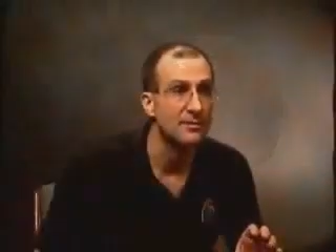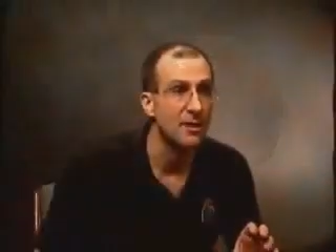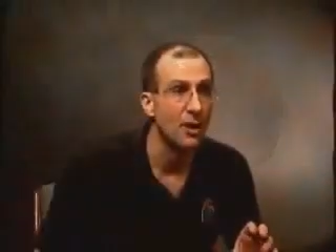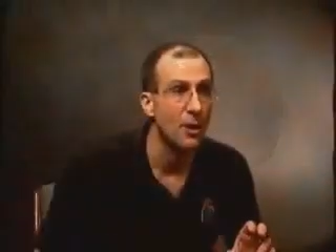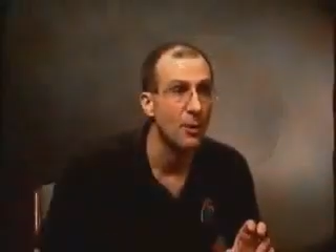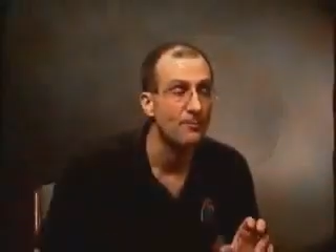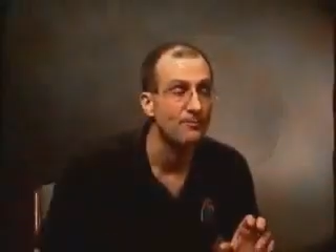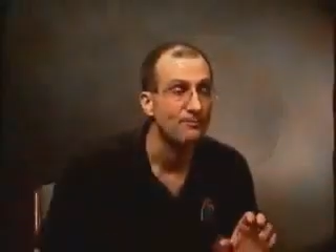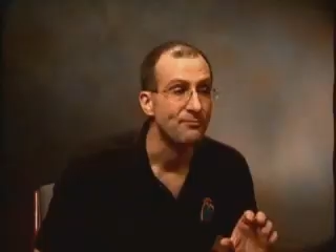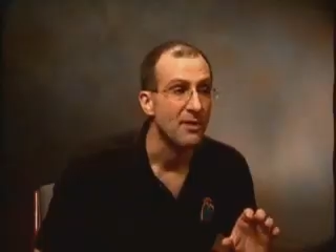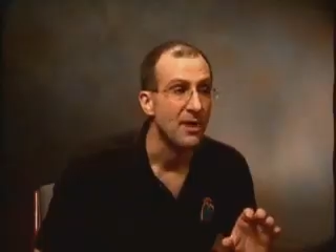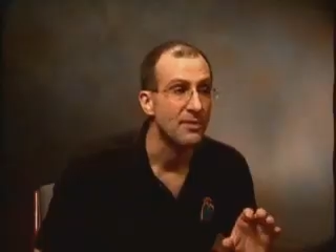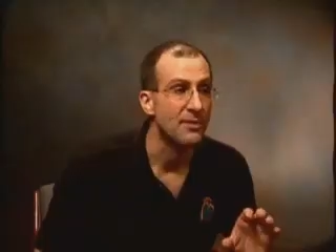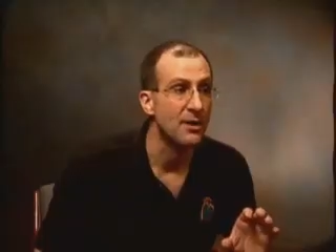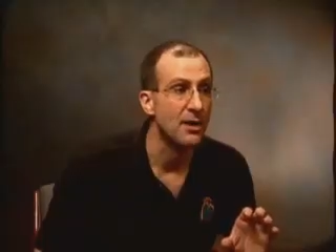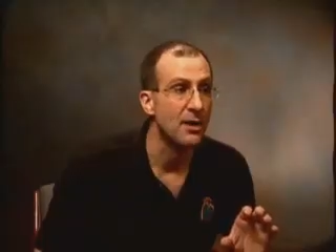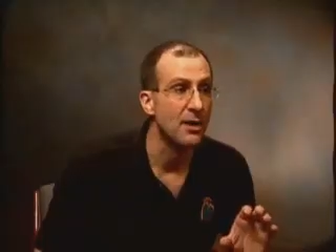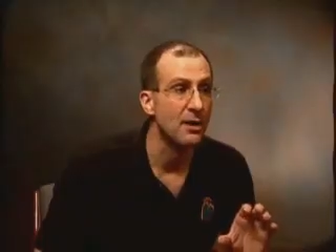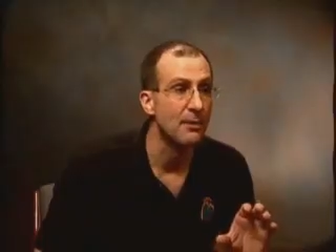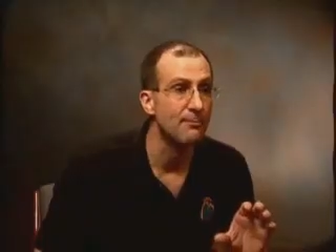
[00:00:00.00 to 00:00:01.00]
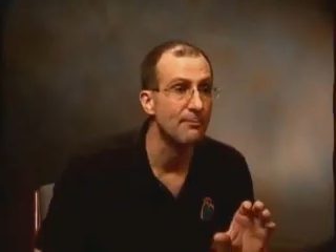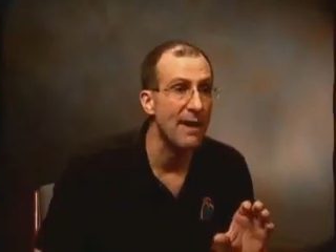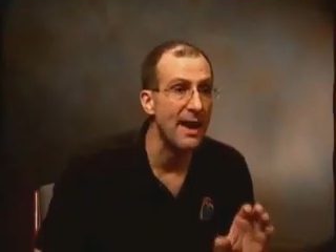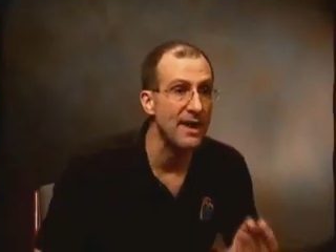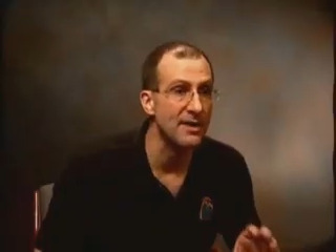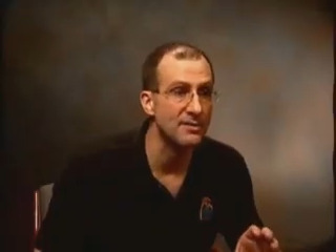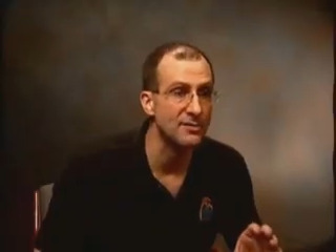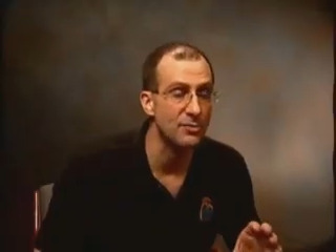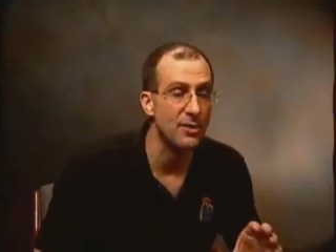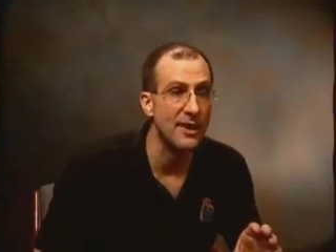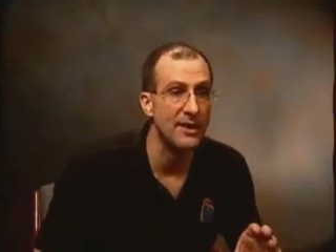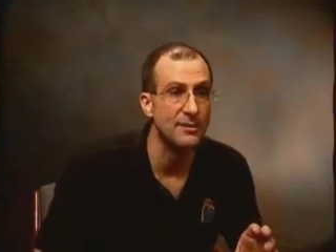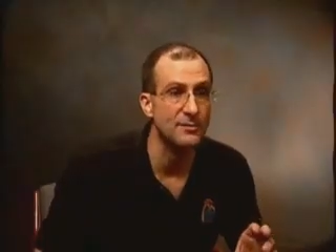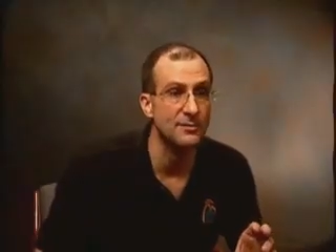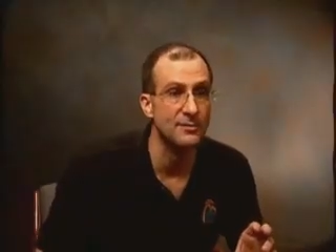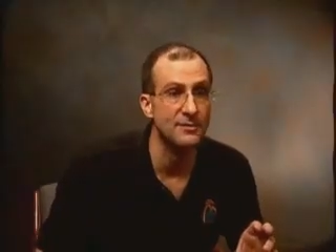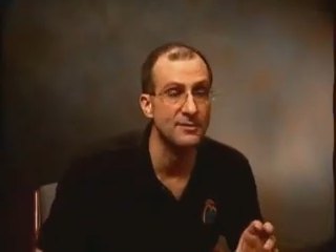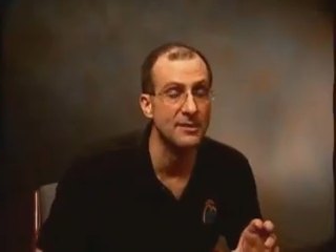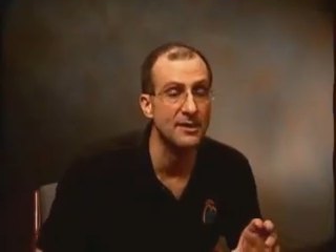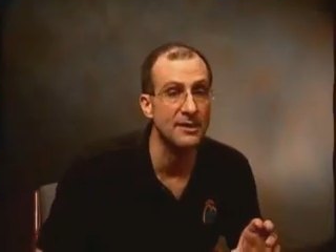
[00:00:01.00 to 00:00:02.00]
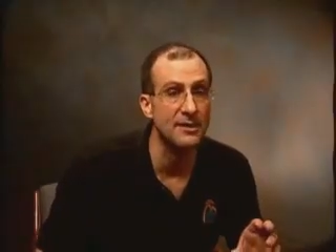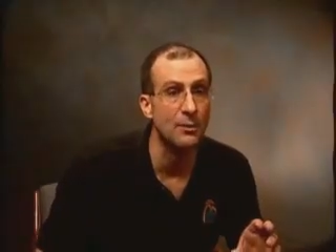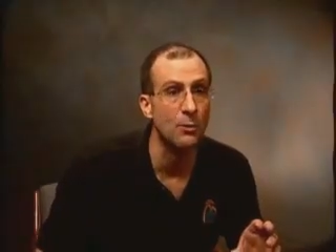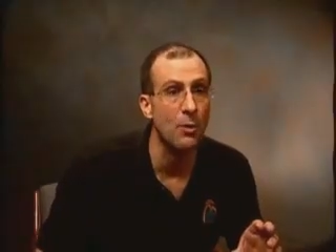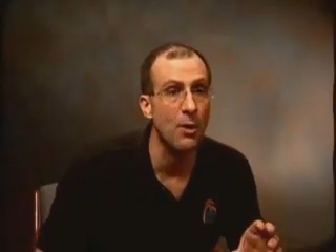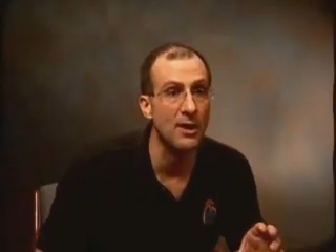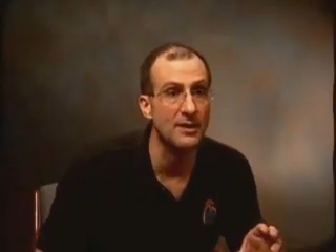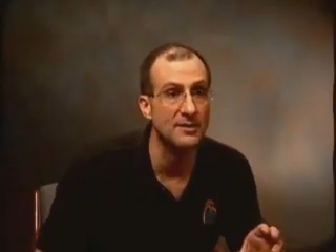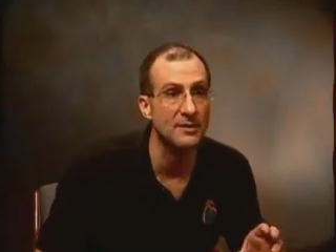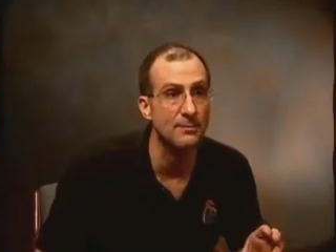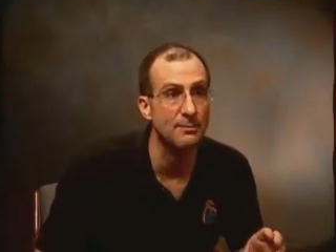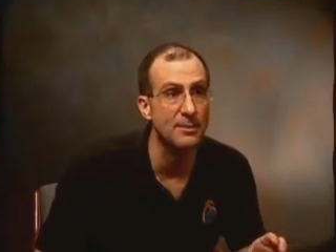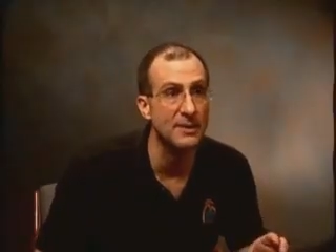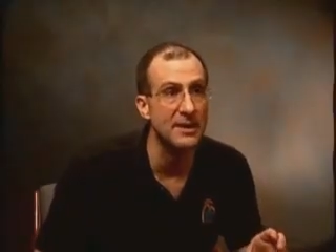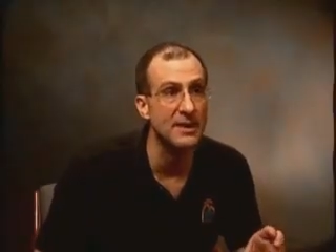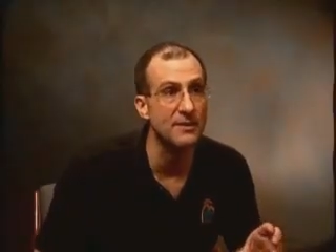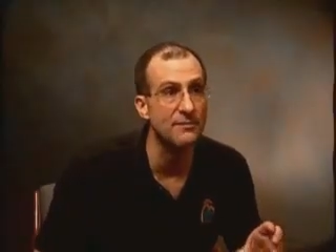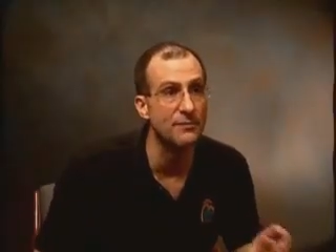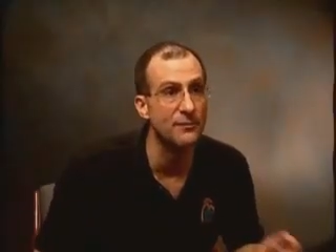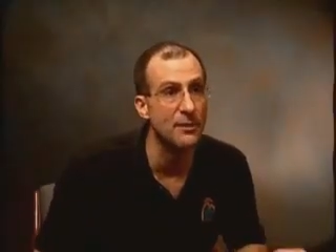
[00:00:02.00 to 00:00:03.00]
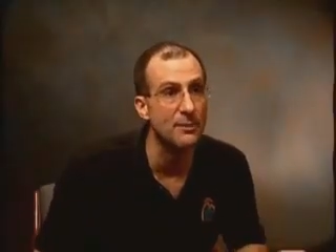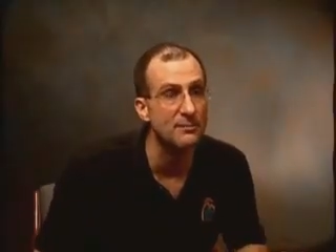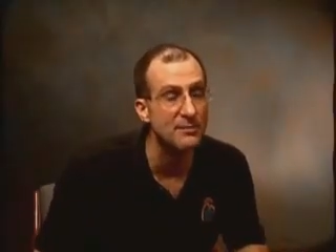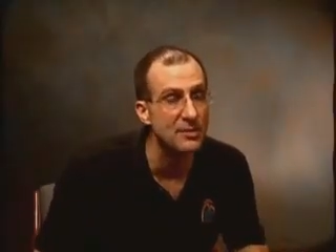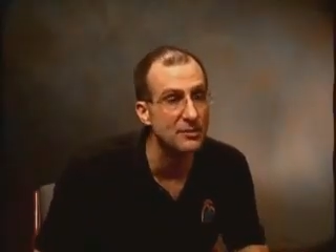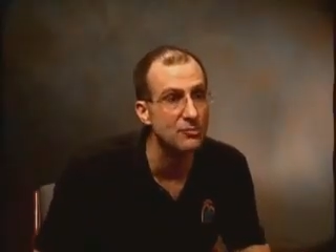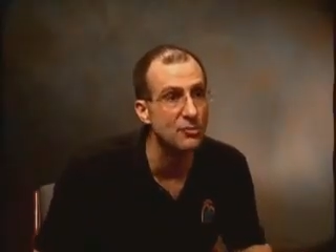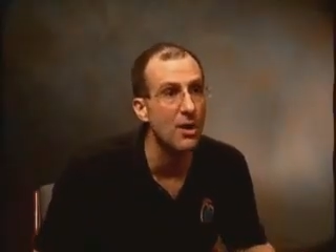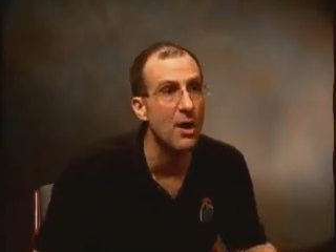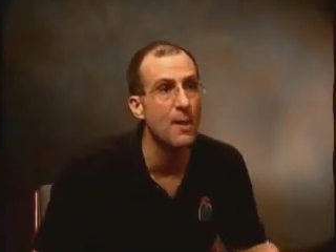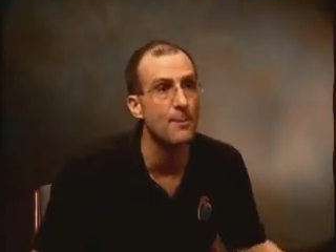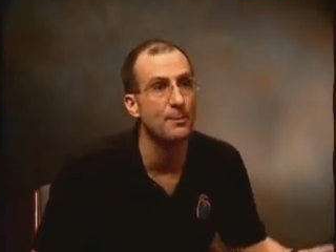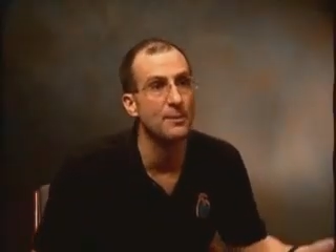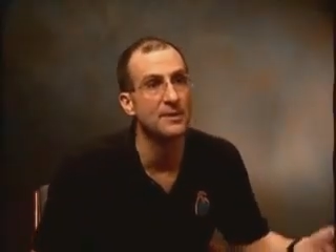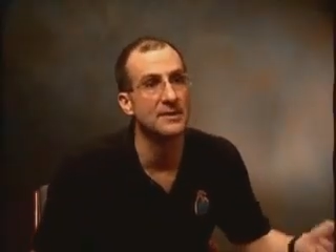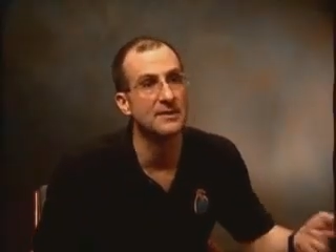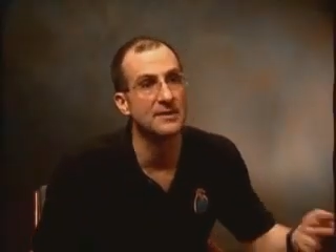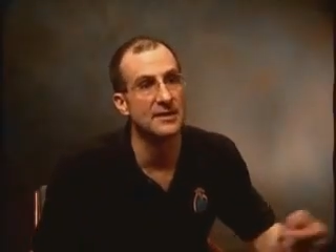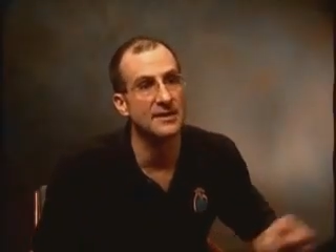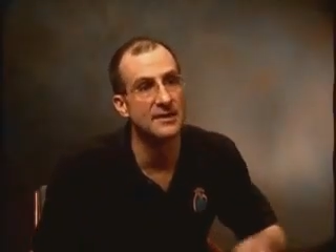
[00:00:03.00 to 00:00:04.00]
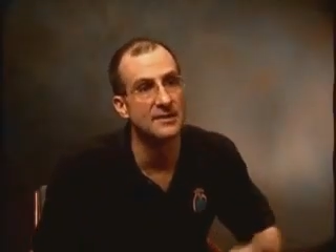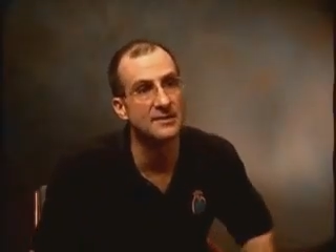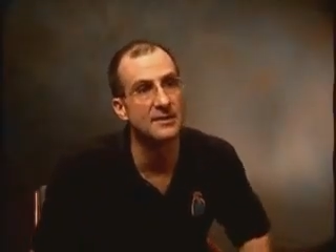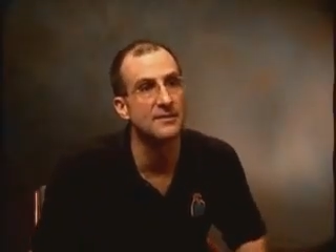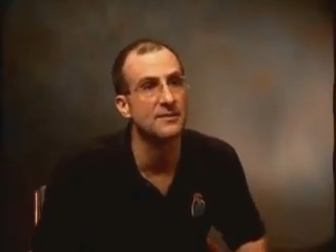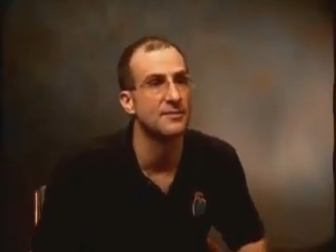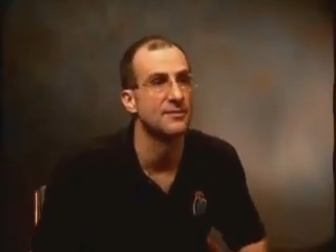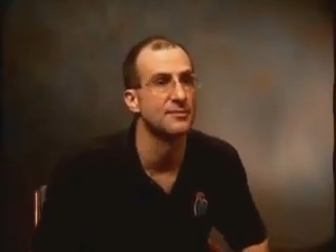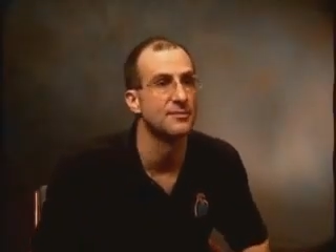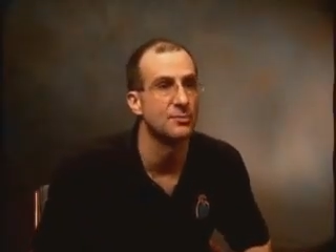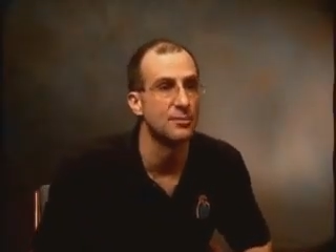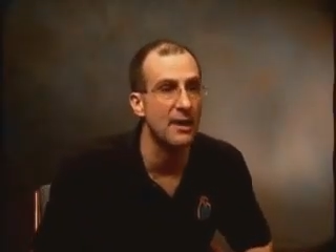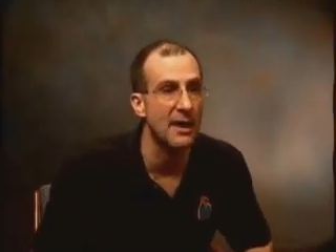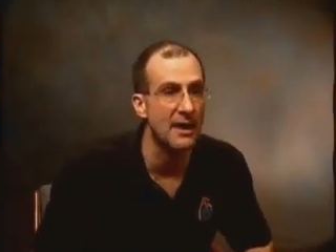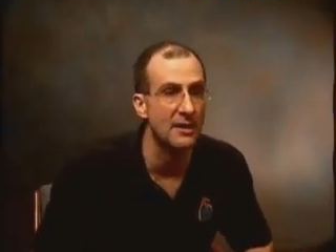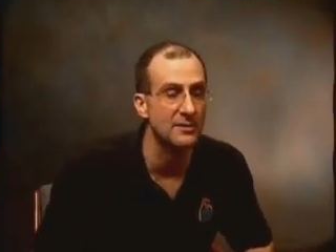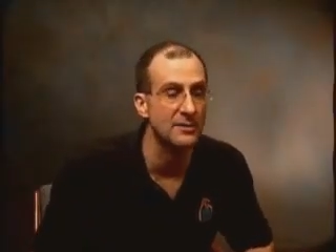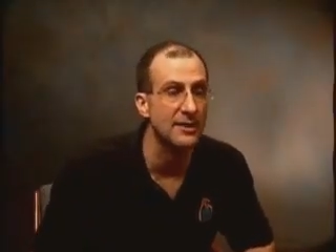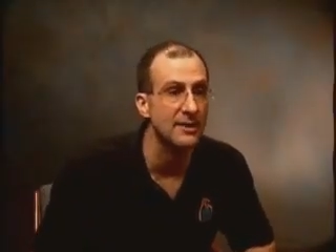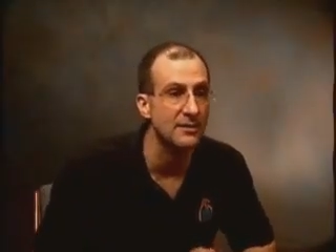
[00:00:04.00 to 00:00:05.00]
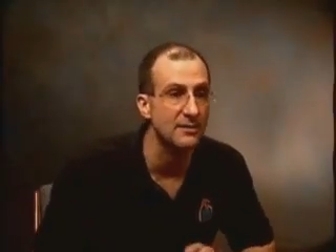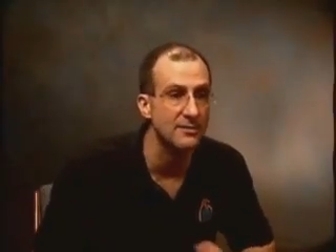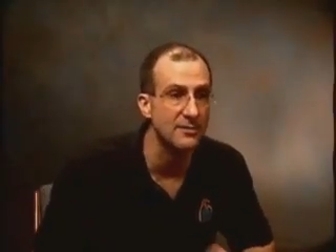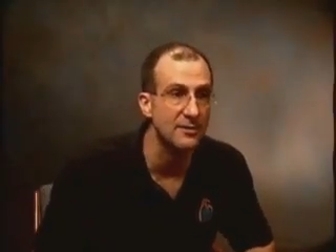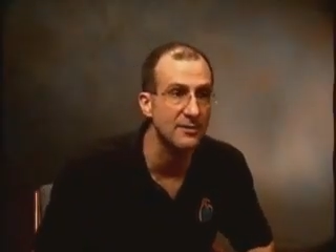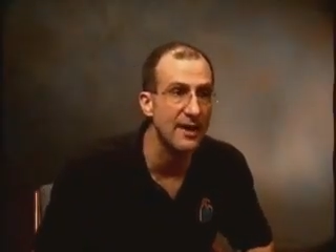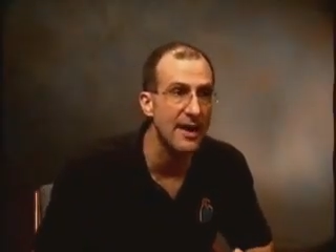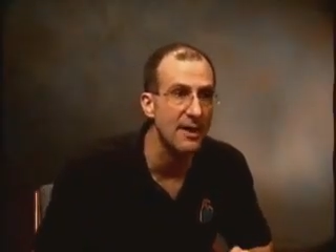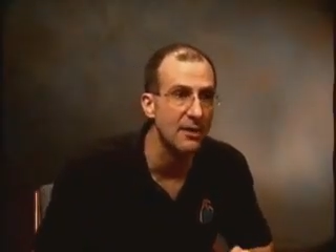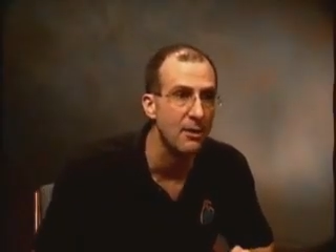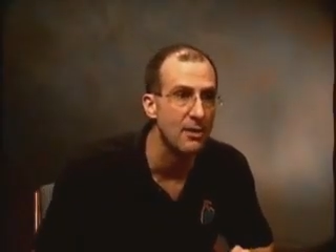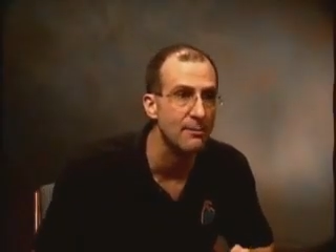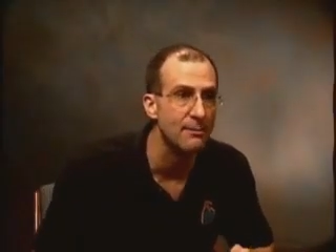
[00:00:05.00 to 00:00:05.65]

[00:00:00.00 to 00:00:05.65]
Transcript: So the mass transfer is going to want to be from the droplet into the surroundings. So that